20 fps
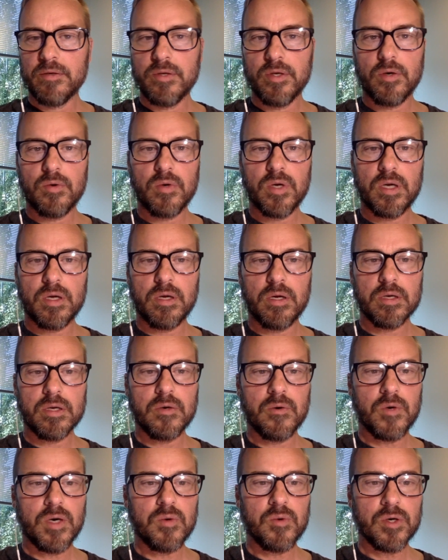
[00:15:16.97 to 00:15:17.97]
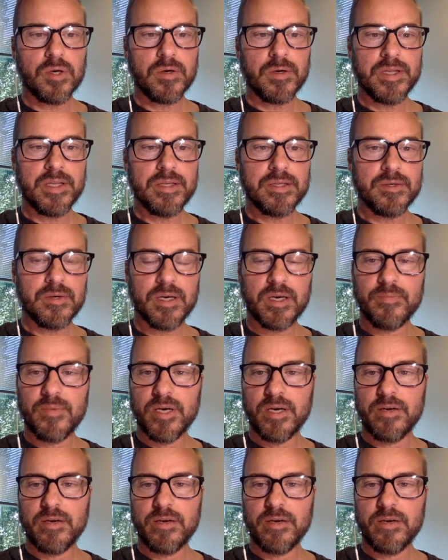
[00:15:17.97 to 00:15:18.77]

I won't go into it.